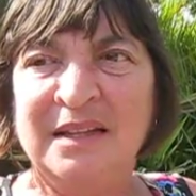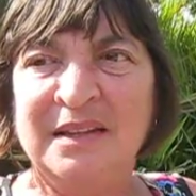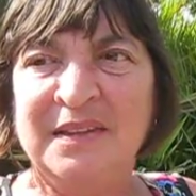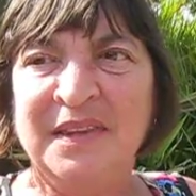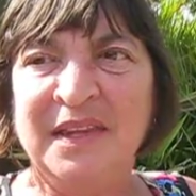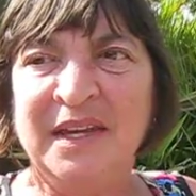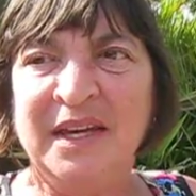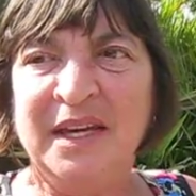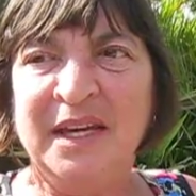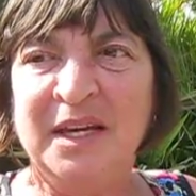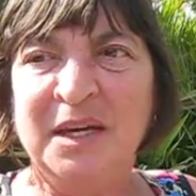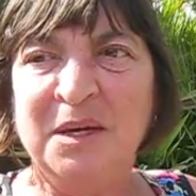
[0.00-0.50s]

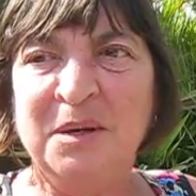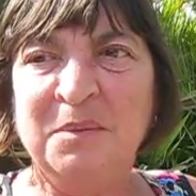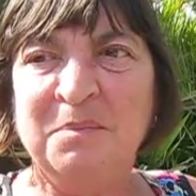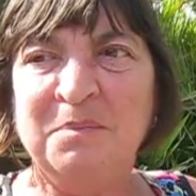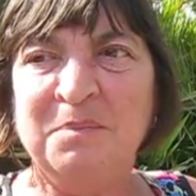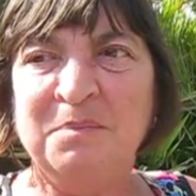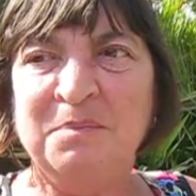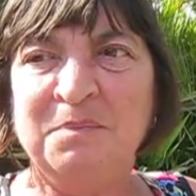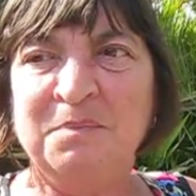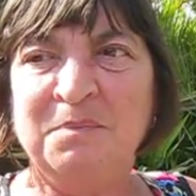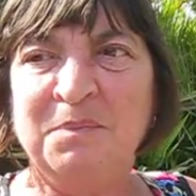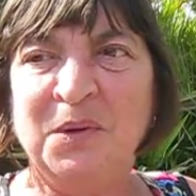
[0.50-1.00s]
the
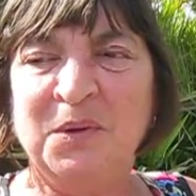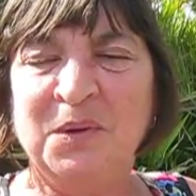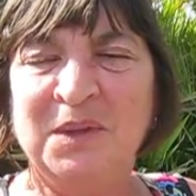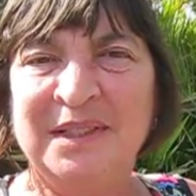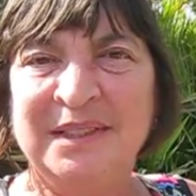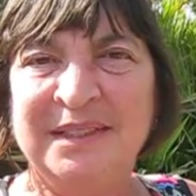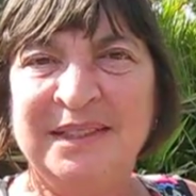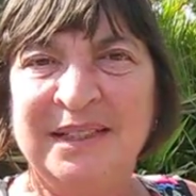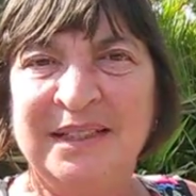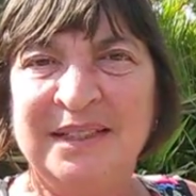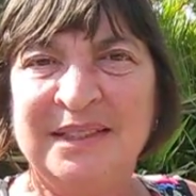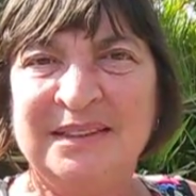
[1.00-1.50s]

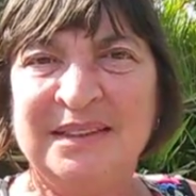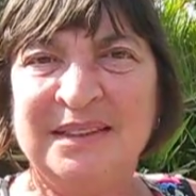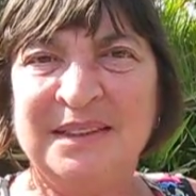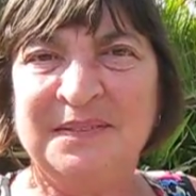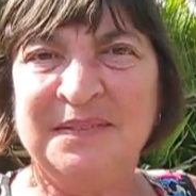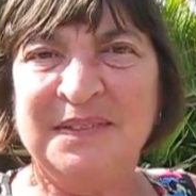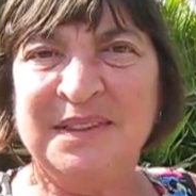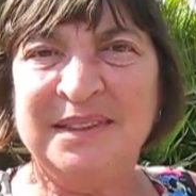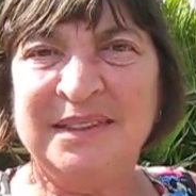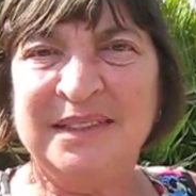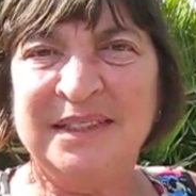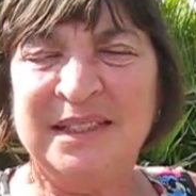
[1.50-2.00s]
politics
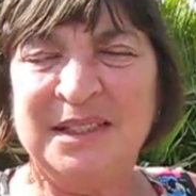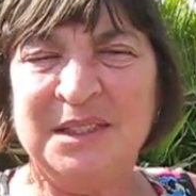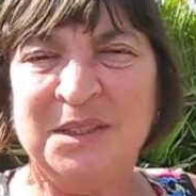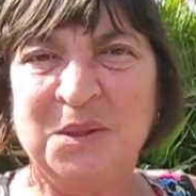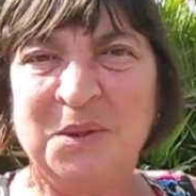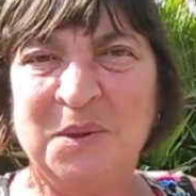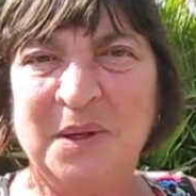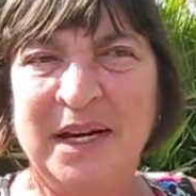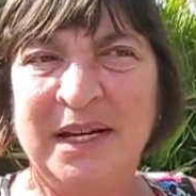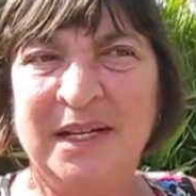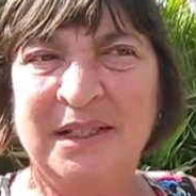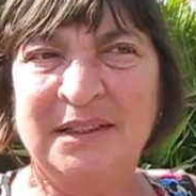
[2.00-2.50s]
of the
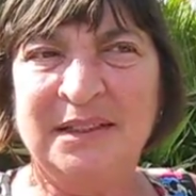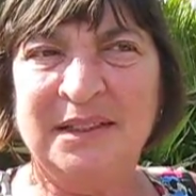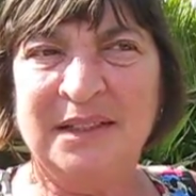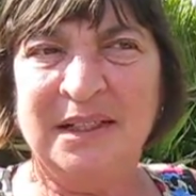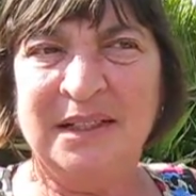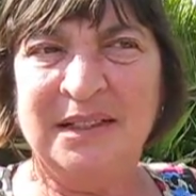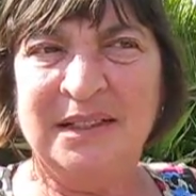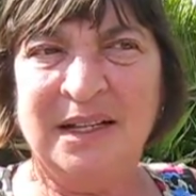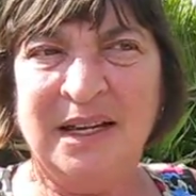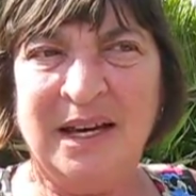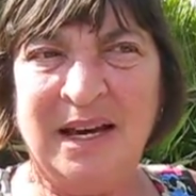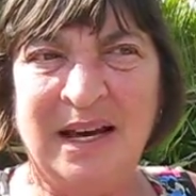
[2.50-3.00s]

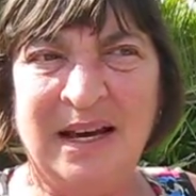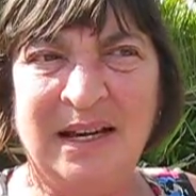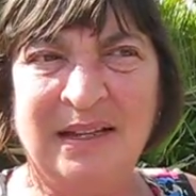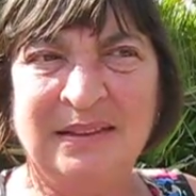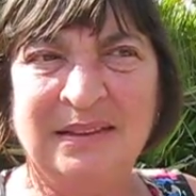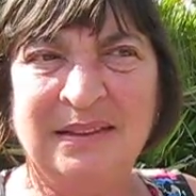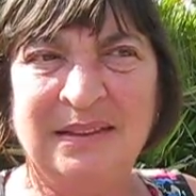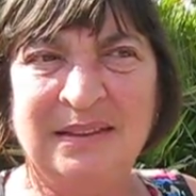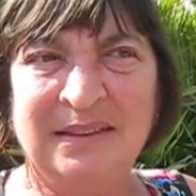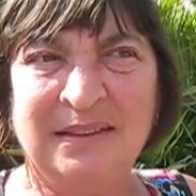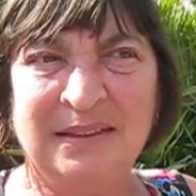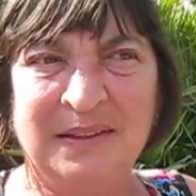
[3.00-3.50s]
situation
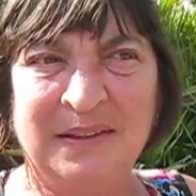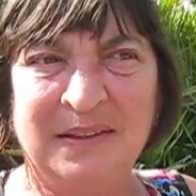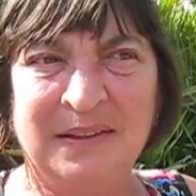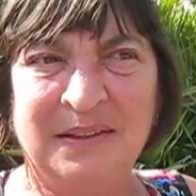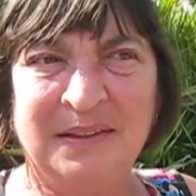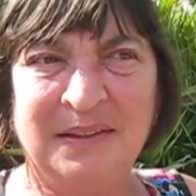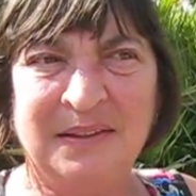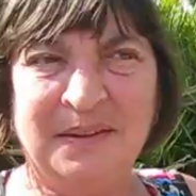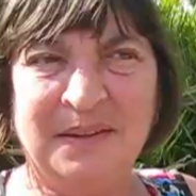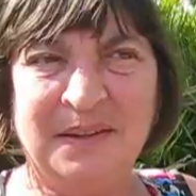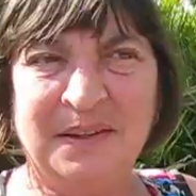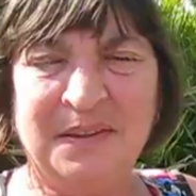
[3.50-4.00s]
and
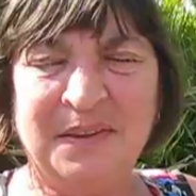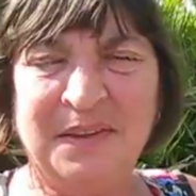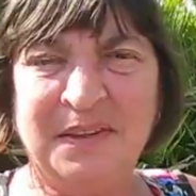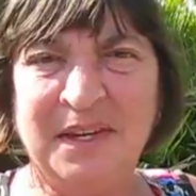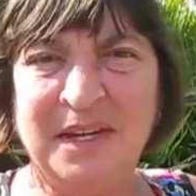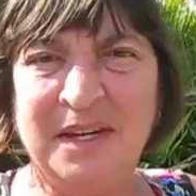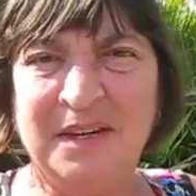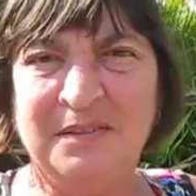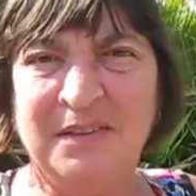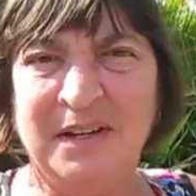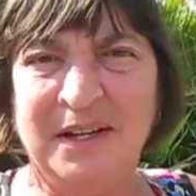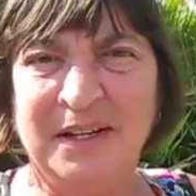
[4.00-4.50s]
the
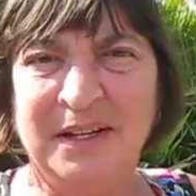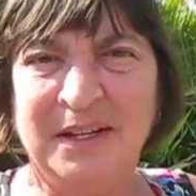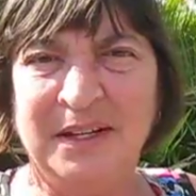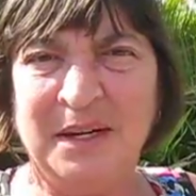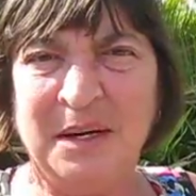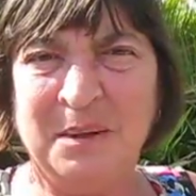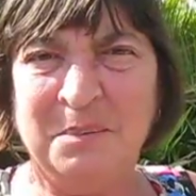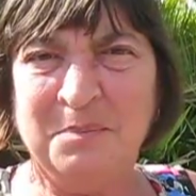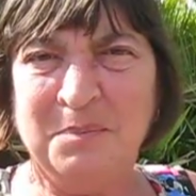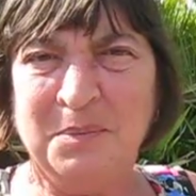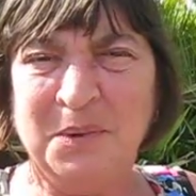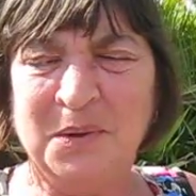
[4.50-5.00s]
theory
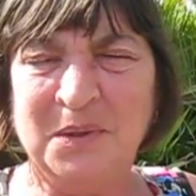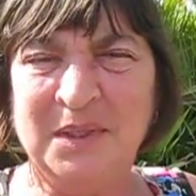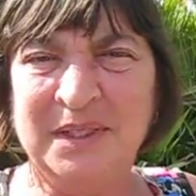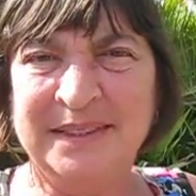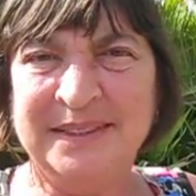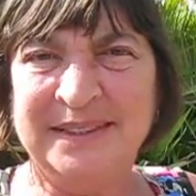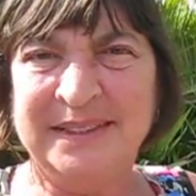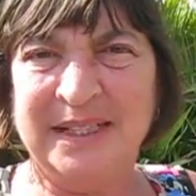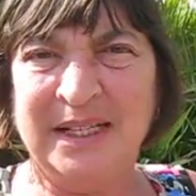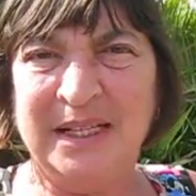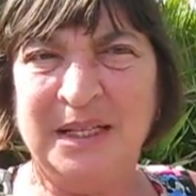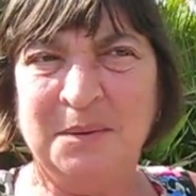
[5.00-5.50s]
and
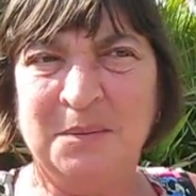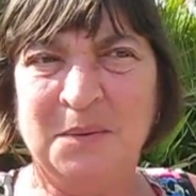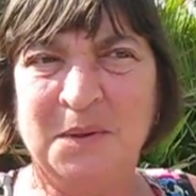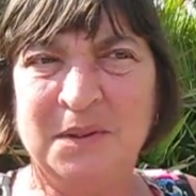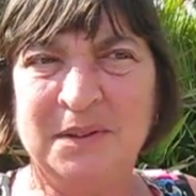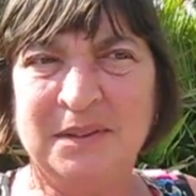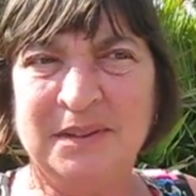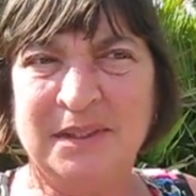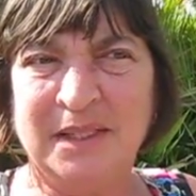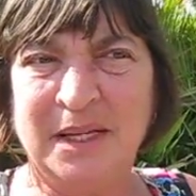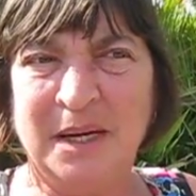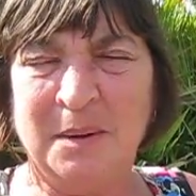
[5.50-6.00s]
policy
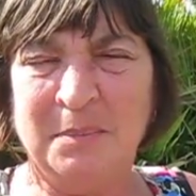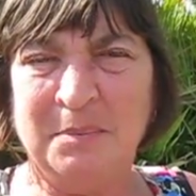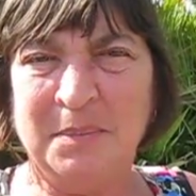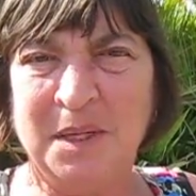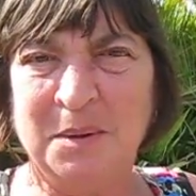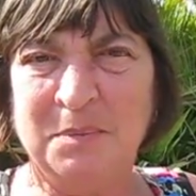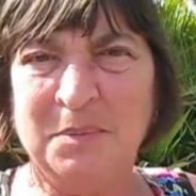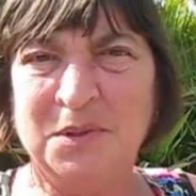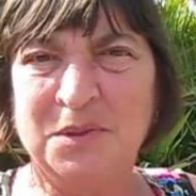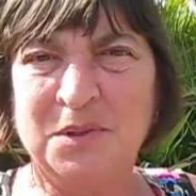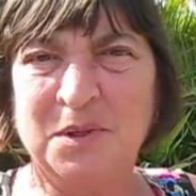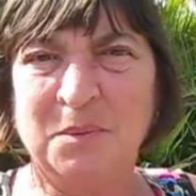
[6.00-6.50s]
was that
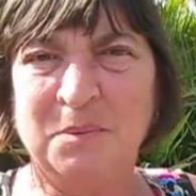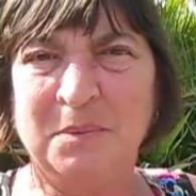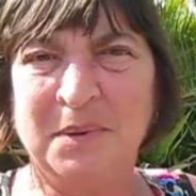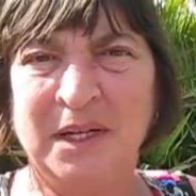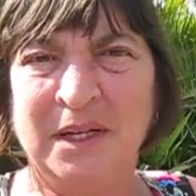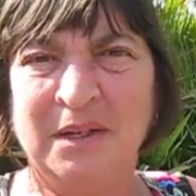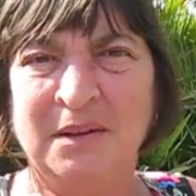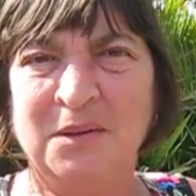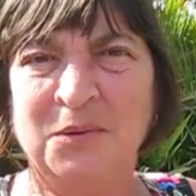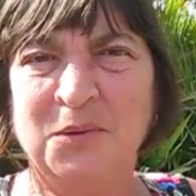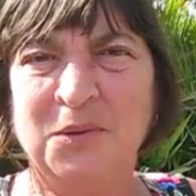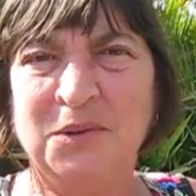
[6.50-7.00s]
people should
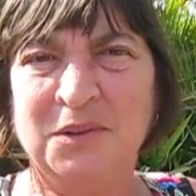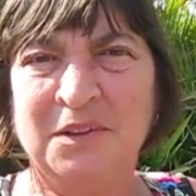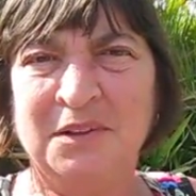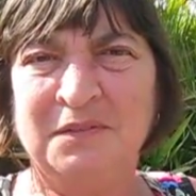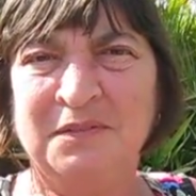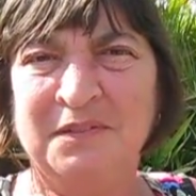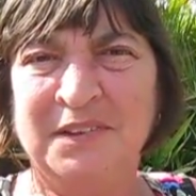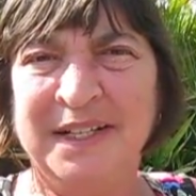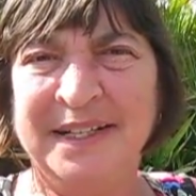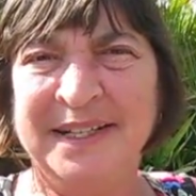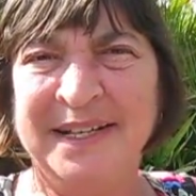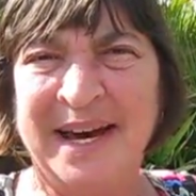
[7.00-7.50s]
be in
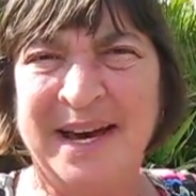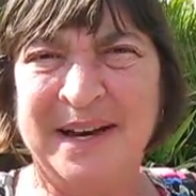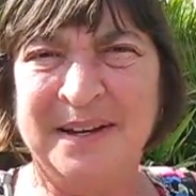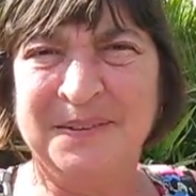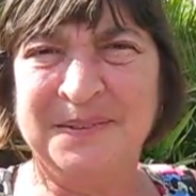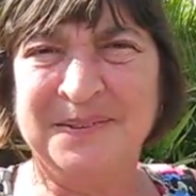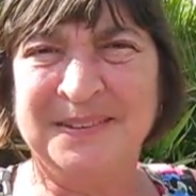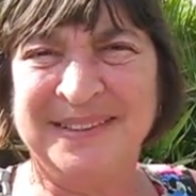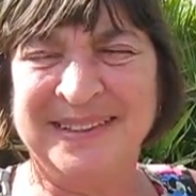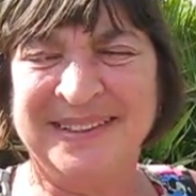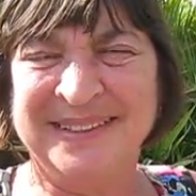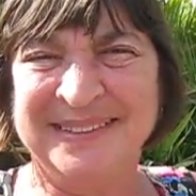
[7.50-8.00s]
ordinary
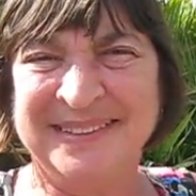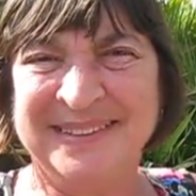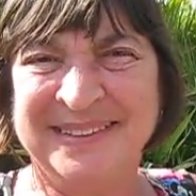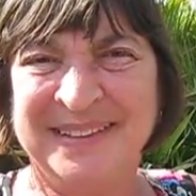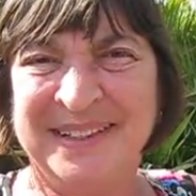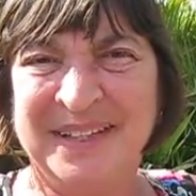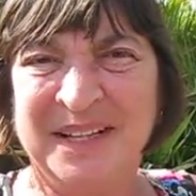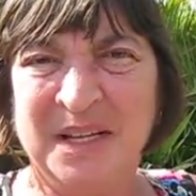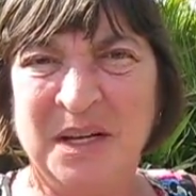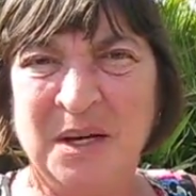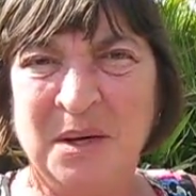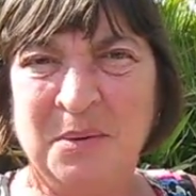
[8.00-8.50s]
houses
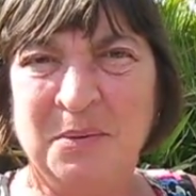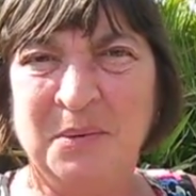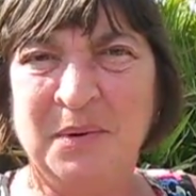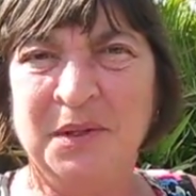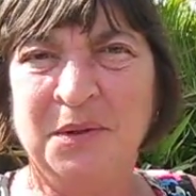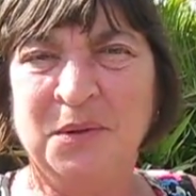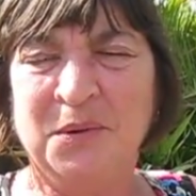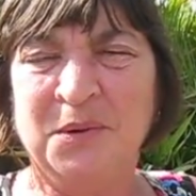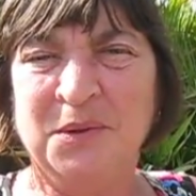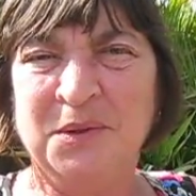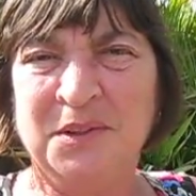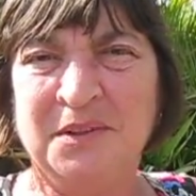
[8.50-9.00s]

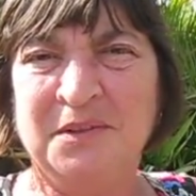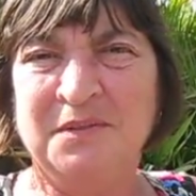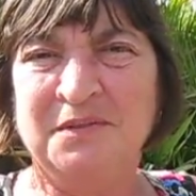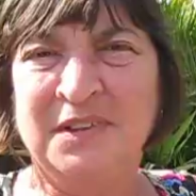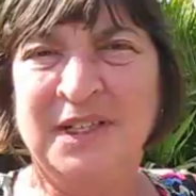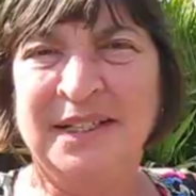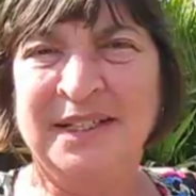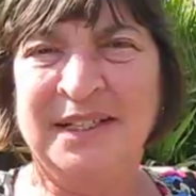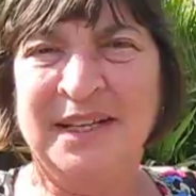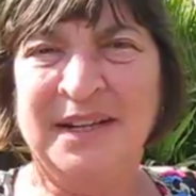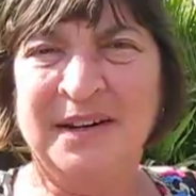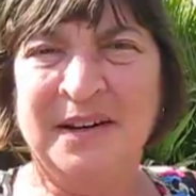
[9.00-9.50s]
with
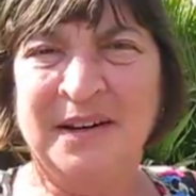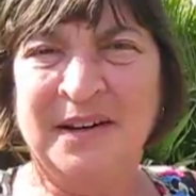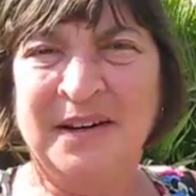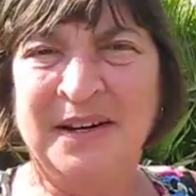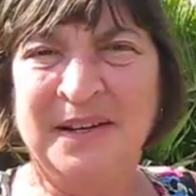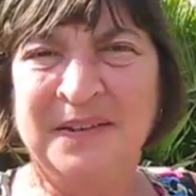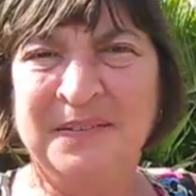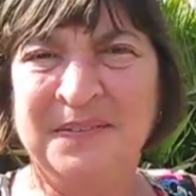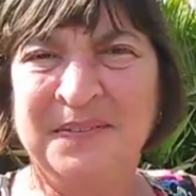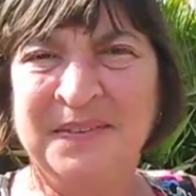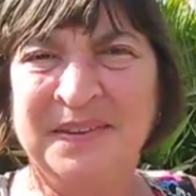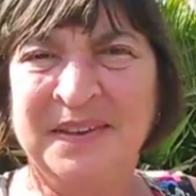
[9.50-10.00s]
ordinary
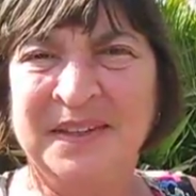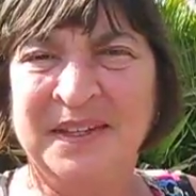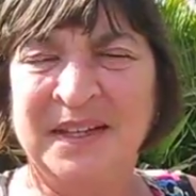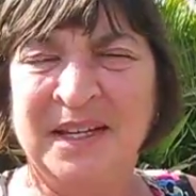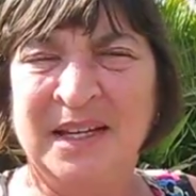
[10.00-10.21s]
lives.